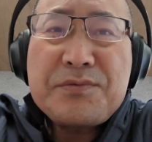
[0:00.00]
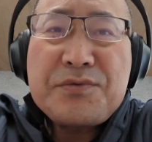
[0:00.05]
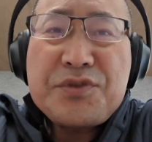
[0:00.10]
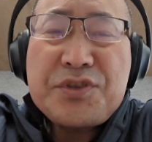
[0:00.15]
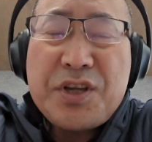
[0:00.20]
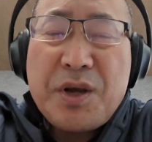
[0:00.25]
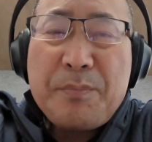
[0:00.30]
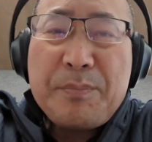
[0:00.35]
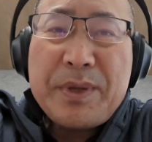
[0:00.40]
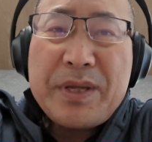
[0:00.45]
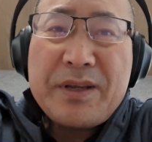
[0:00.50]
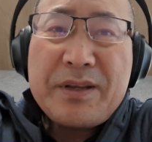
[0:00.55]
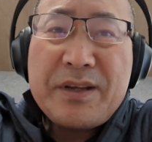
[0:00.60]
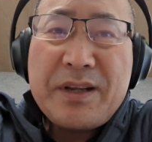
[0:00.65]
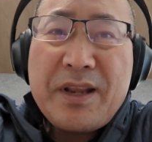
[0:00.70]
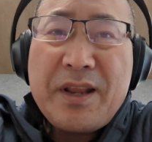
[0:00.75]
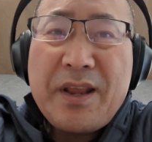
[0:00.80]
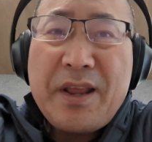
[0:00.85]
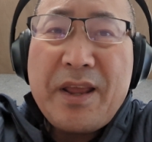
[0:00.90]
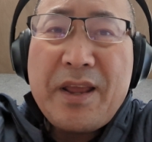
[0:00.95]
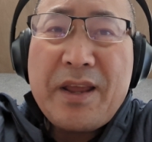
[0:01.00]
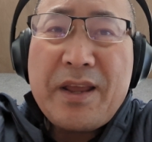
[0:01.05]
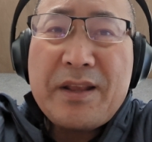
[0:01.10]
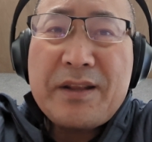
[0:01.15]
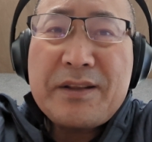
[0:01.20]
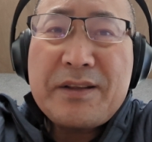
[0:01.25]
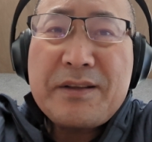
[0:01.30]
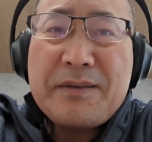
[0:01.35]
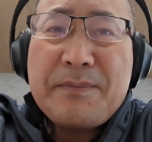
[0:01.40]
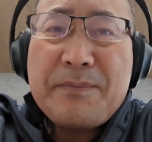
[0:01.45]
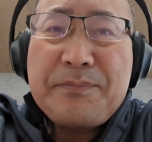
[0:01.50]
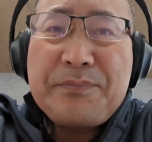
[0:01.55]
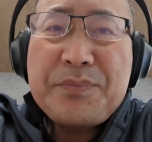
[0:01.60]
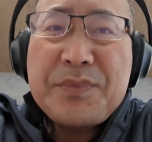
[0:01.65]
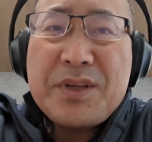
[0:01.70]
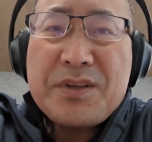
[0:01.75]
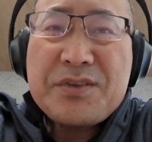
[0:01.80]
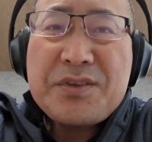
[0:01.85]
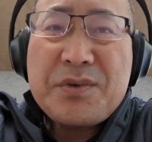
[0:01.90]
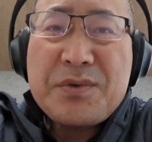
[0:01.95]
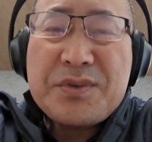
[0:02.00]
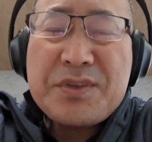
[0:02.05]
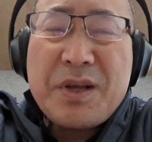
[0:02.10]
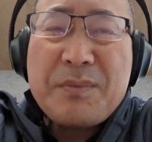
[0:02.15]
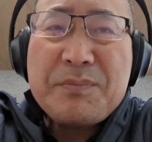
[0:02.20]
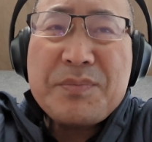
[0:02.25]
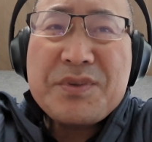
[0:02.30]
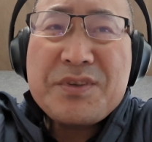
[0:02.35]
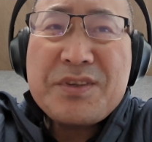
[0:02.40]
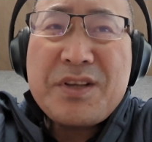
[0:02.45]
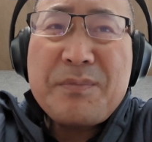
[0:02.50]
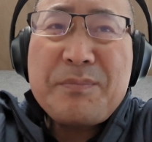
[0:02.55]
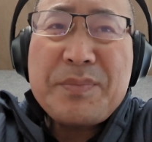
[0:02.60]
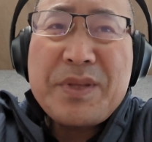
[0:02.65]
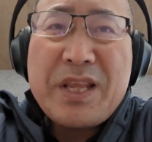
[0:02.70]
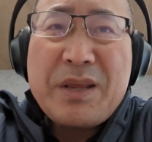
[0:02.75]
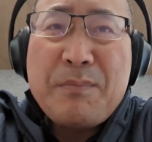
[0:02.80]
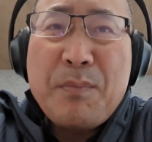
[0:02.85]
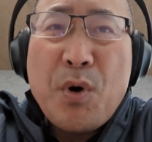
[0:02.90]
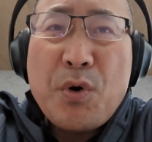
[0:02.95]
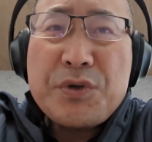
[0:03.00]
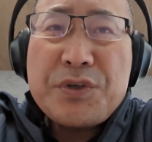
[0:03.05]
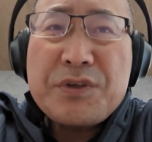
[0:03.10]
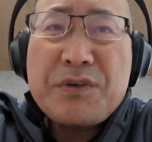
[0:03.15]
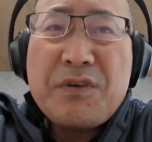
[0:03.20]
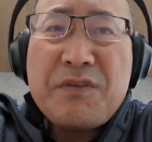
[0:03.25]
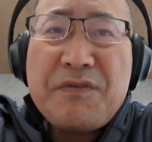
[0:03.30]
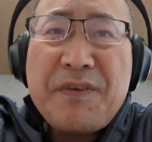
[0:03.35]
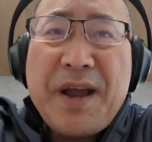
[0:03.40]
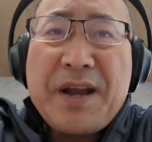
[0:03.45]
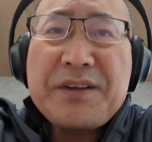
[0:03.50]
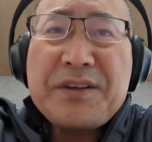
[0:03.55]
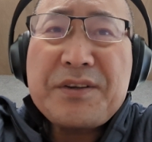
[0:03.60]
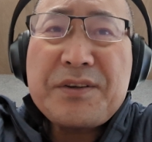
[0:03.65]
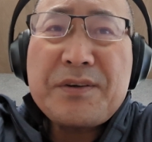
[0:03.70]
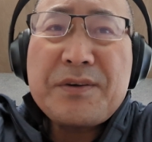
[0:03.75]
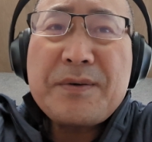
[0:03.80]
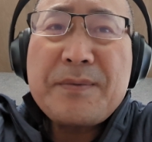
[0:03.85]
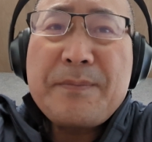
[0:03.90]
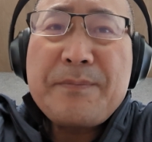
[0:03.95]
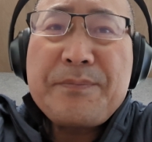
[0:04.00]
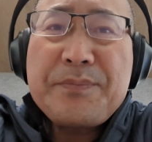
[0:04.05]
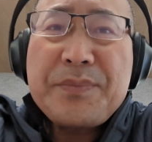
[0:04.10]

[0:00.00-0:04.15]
jump in. And so some emotional factor